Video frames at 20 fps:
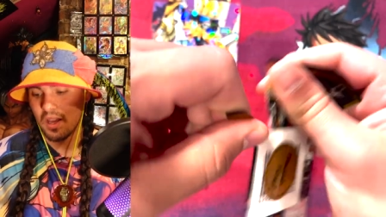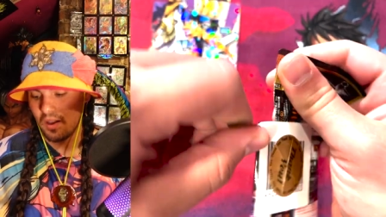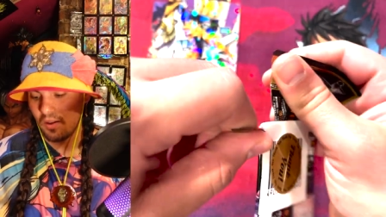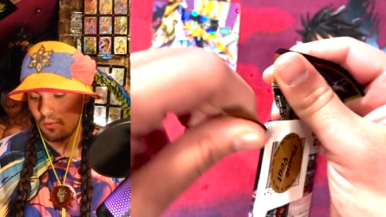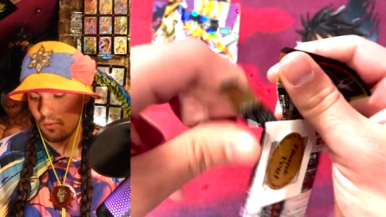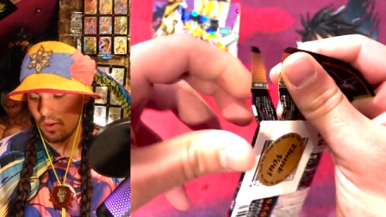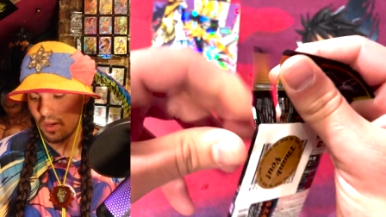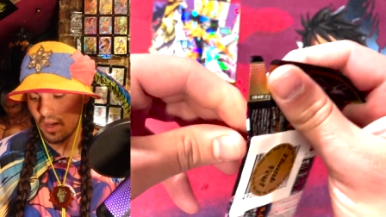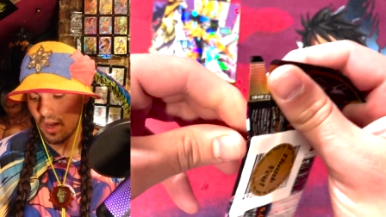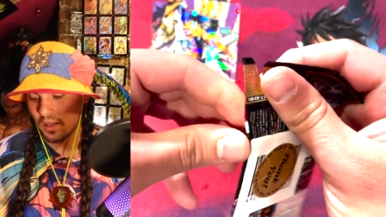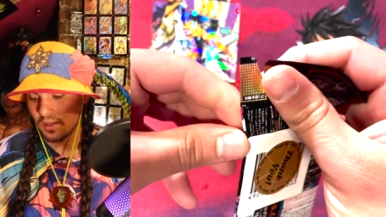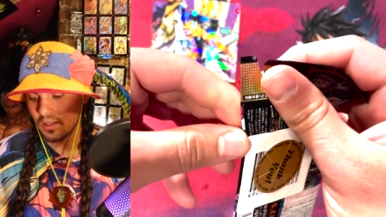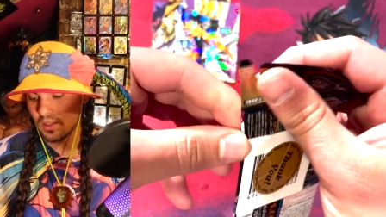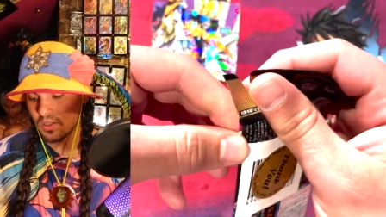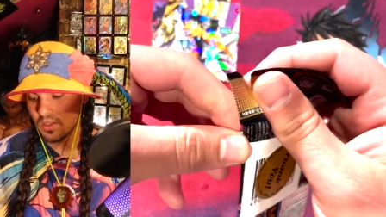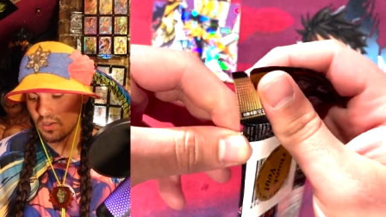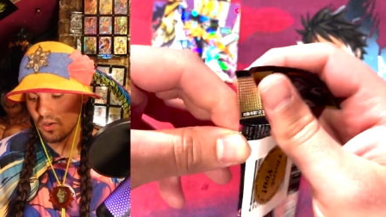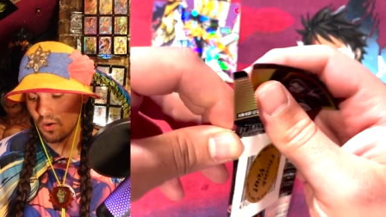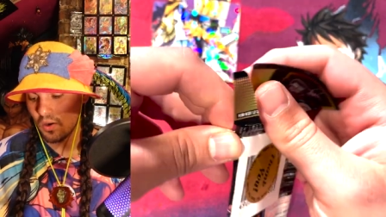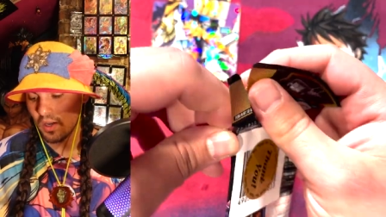if we got the
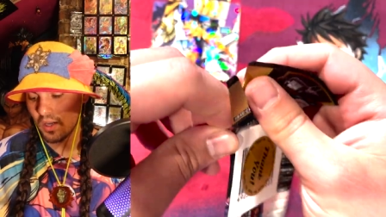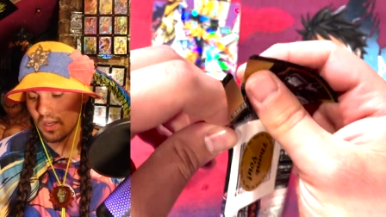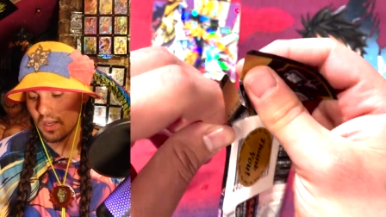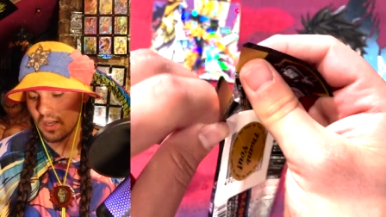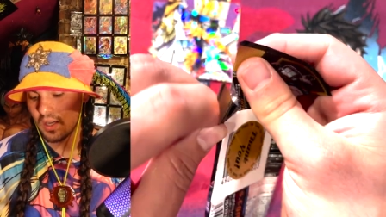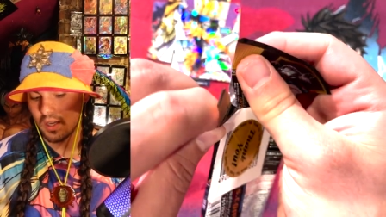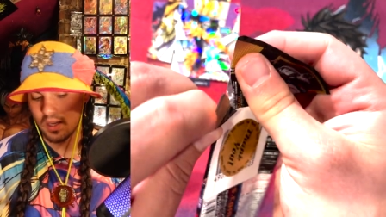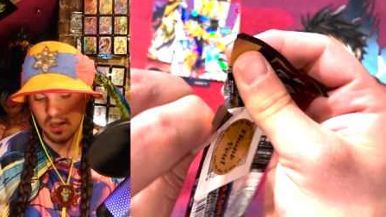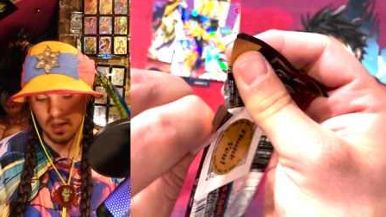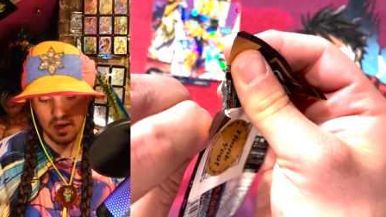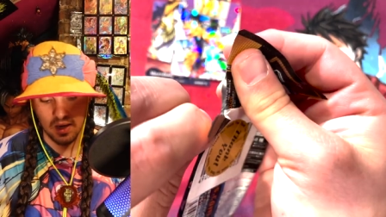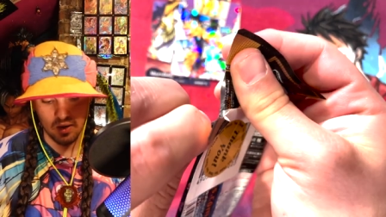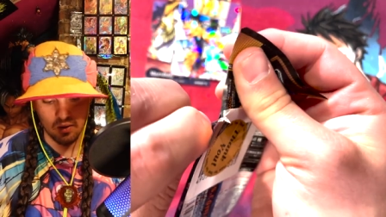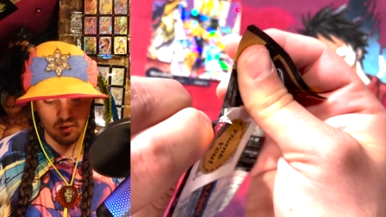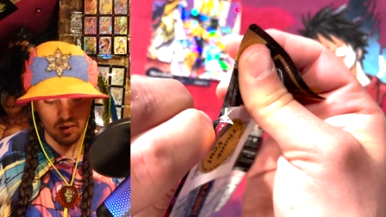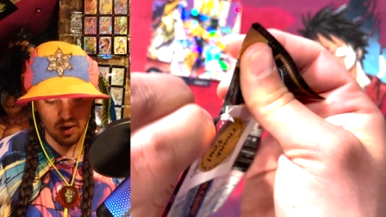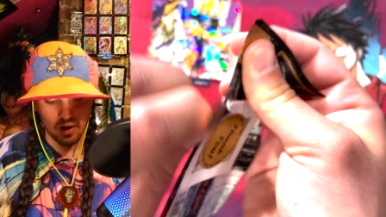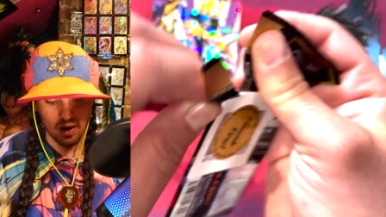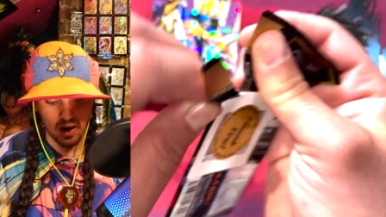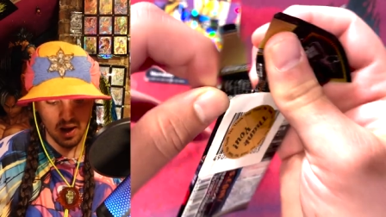Soga King, King
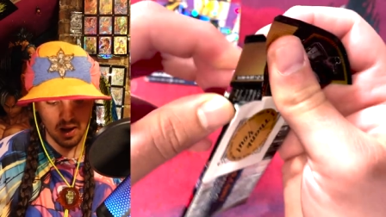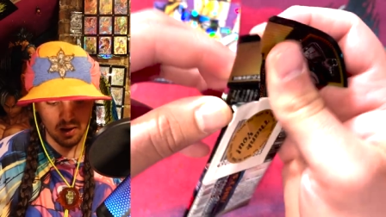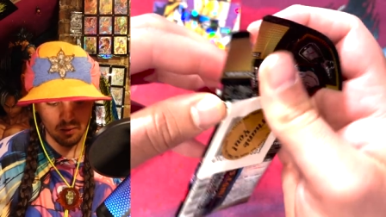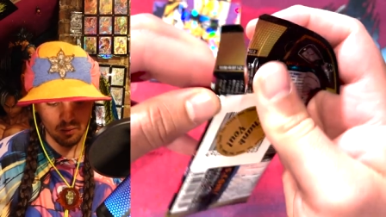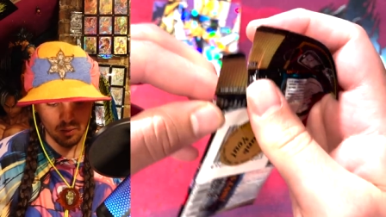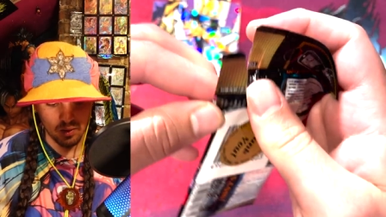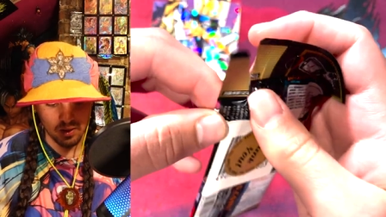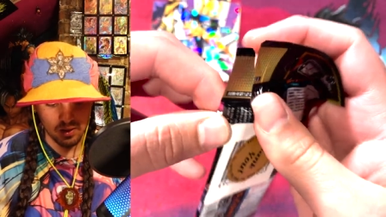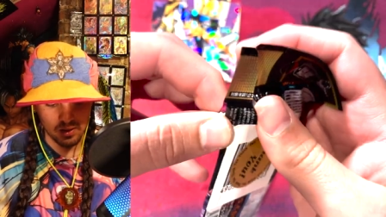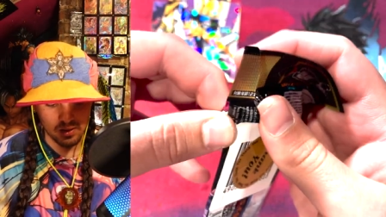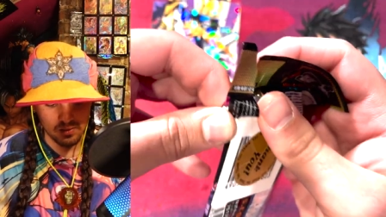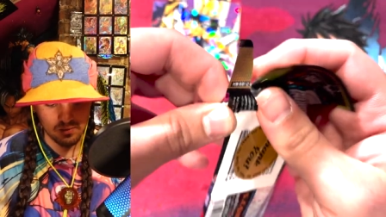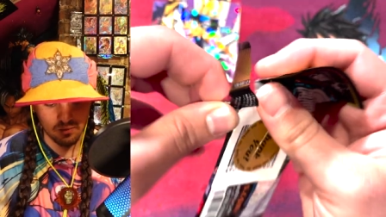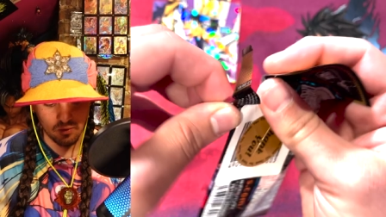Rare out of one of these